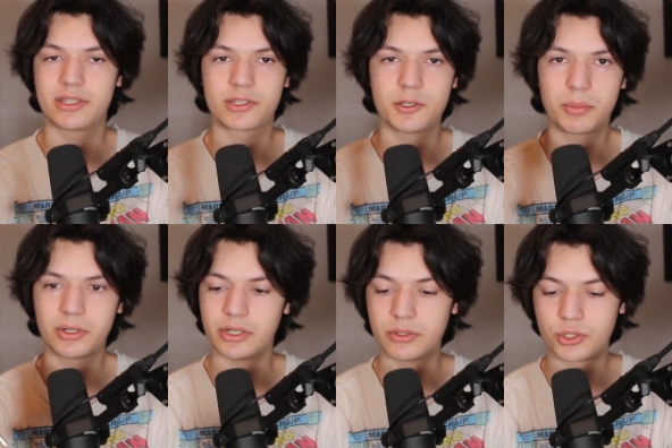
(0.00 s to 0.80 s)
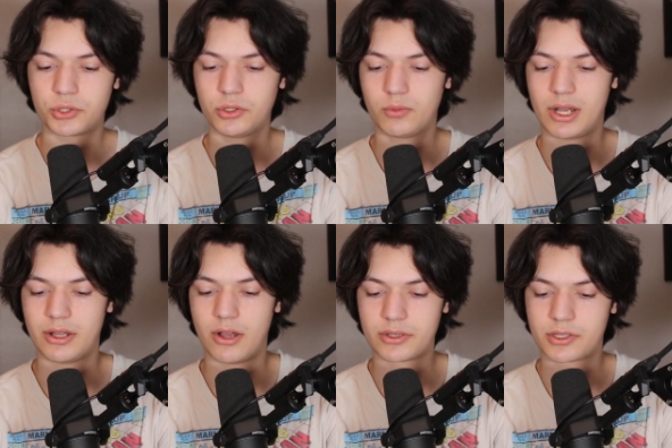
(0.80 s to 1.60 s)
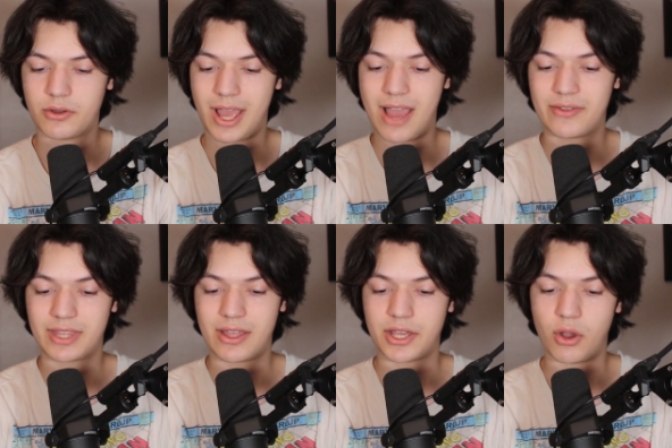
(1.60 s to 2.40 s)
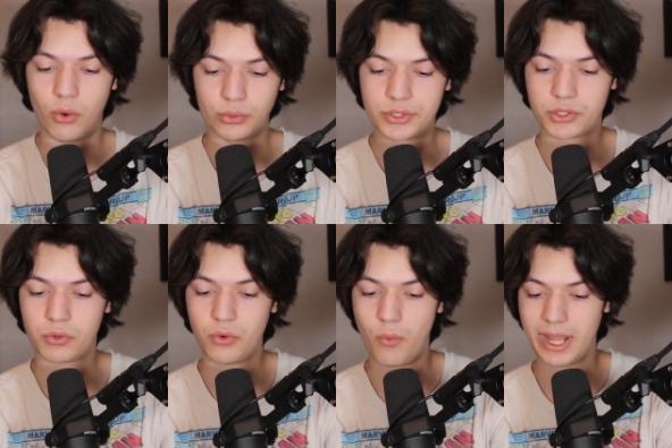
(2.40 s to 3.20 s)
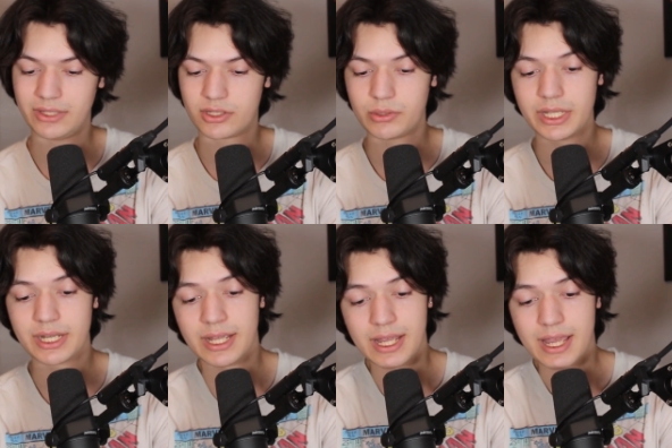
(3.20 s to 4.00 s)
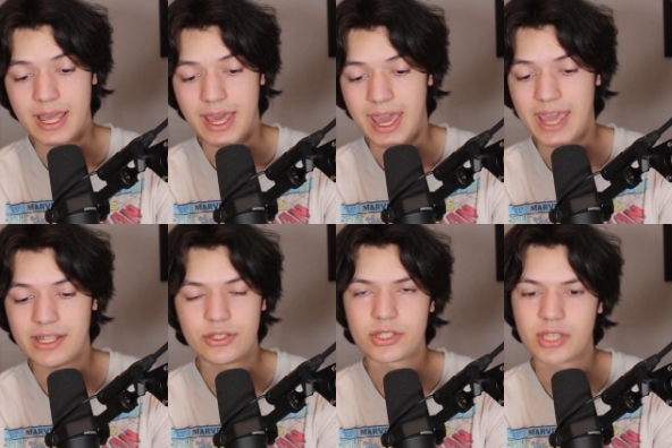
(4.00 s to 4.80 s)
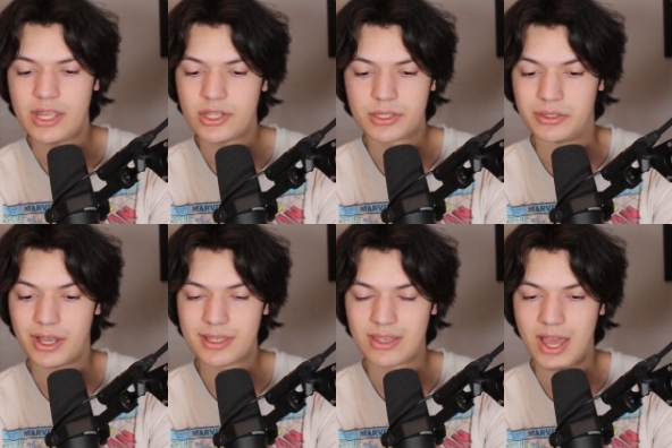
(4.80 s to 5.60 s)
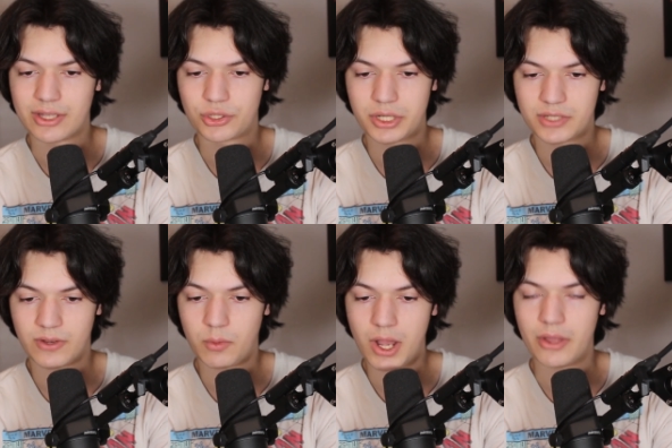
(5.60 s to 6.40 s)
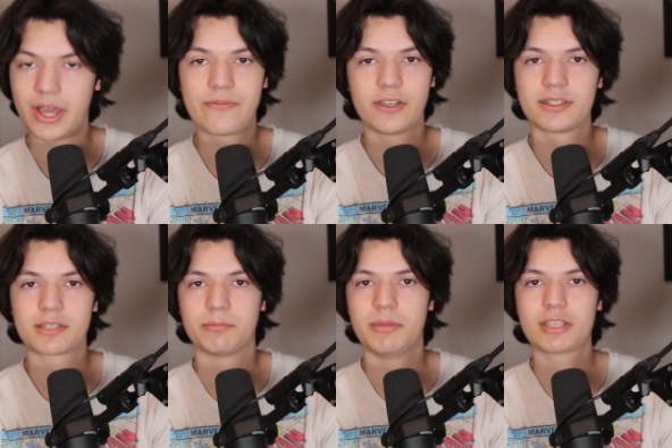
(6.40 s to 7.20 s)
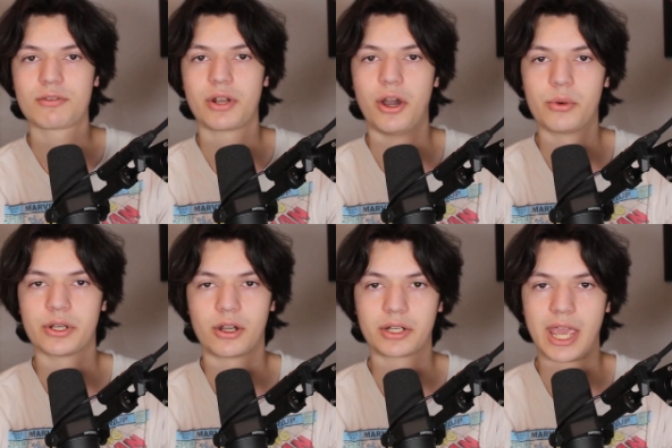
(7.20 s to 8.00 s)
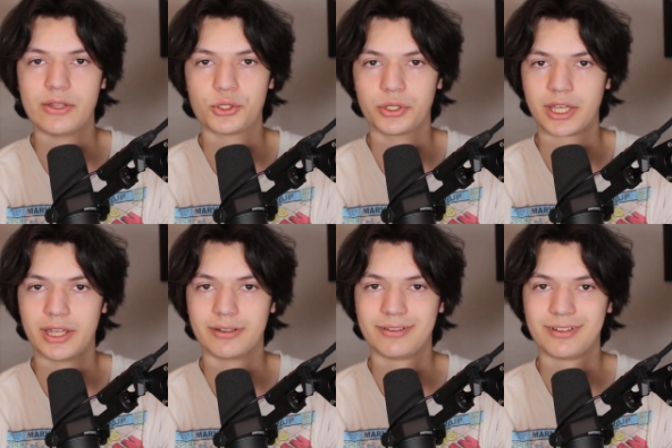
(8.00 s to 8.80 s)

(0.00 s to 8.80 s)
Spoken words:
It's super neutral while also having that like old school weight to it, and it just does a lot of tricks very well. I feel like this makes me want to own an Archangel again.